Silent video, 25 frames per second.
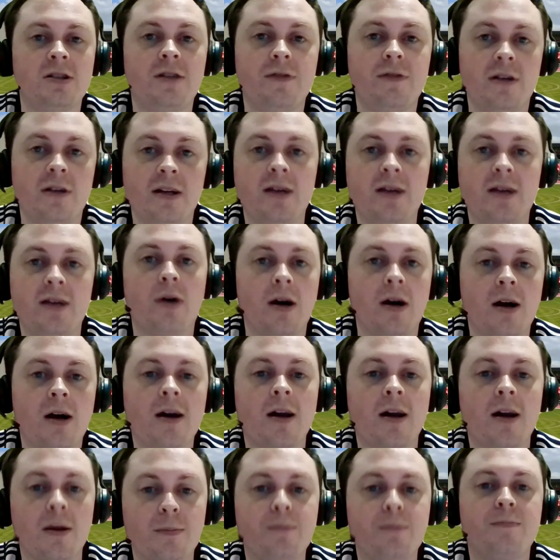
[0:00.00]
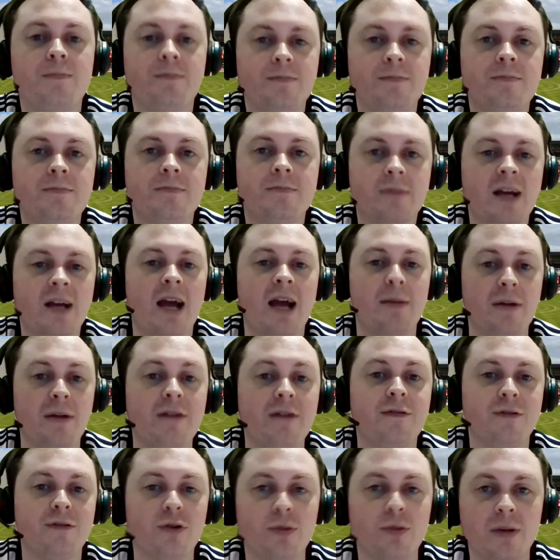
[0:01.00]
if a League One club came
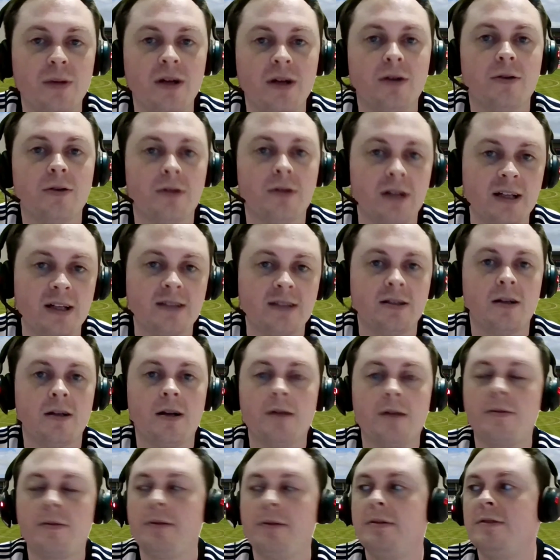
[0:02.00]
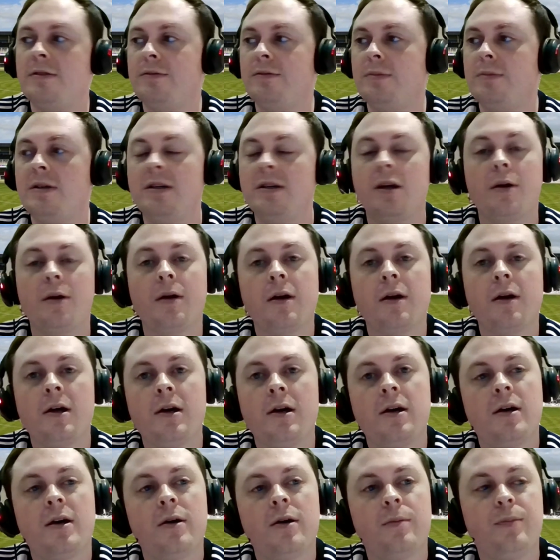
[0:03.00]
in for me or a League Two club came in for me,
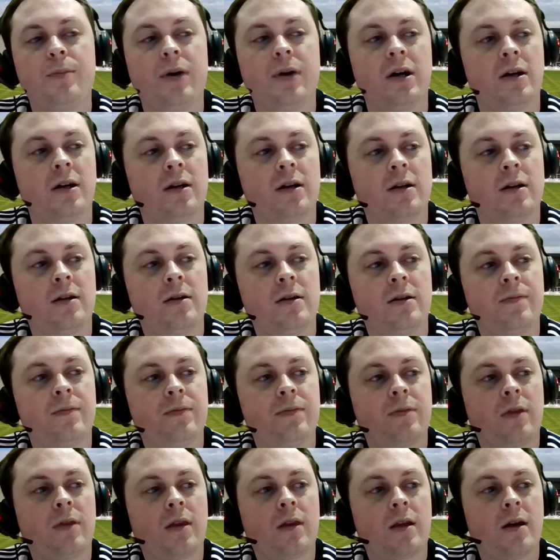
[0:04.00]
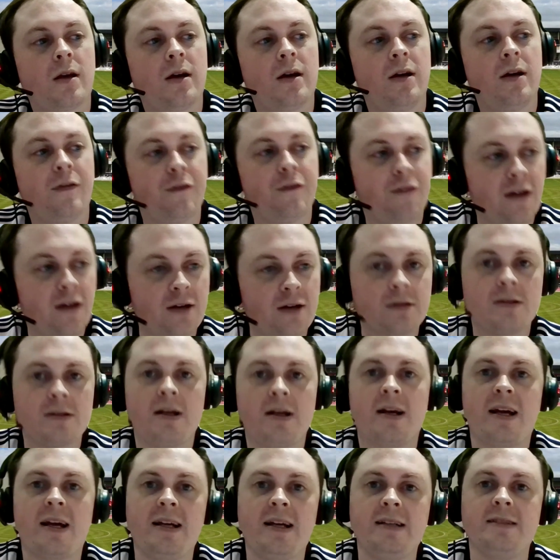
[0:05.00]
but it feels
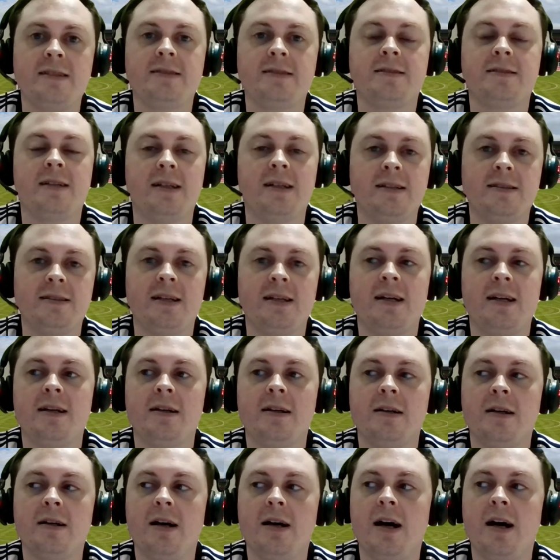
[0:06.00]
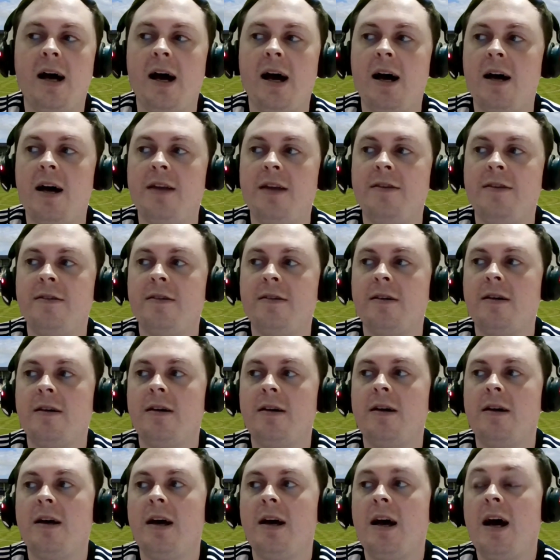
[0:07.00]
like he's here. And
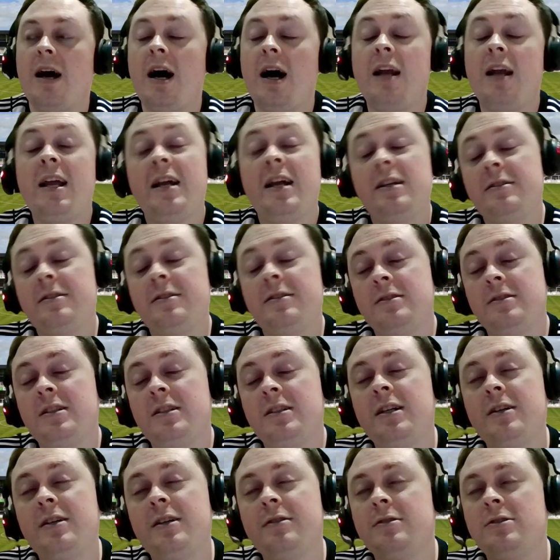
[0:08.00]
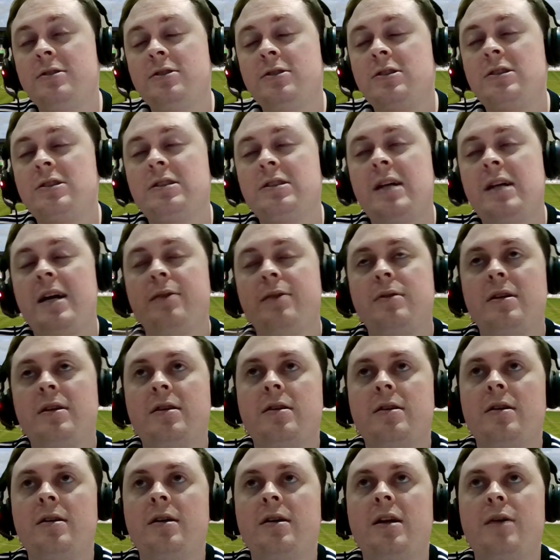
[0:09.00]
then, as you say, with
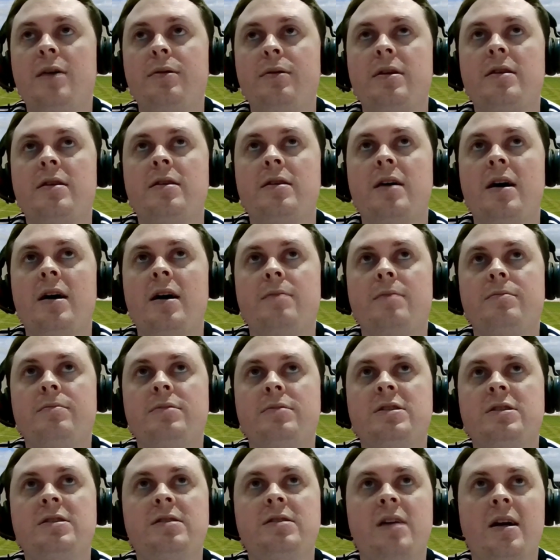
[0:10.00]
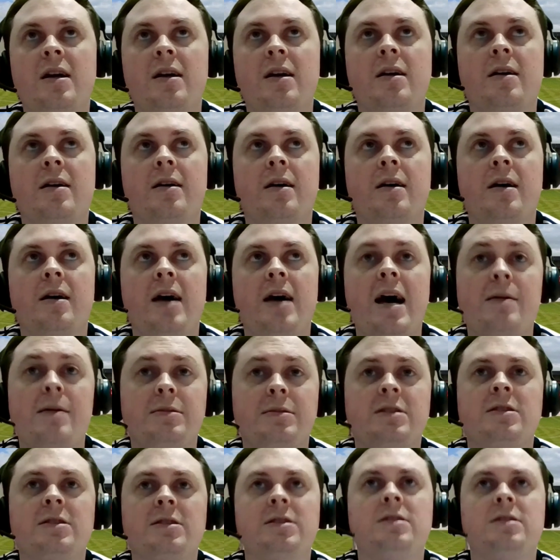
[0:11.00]
Stig
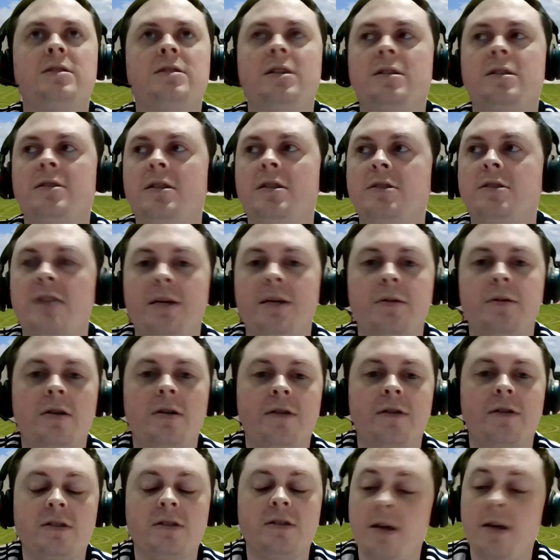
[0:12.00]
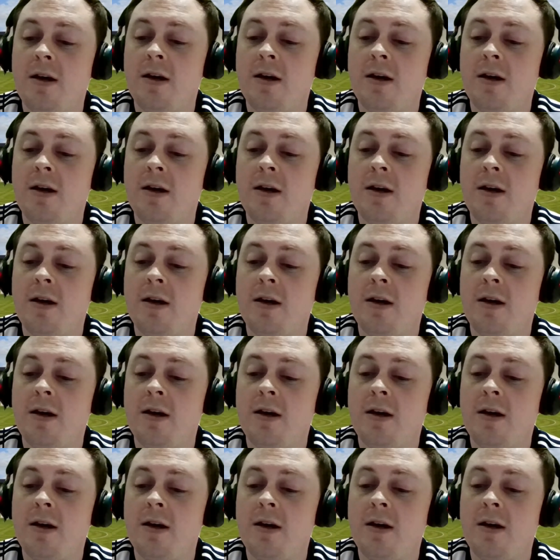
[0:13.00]
Ammons and Jamie Griffiths,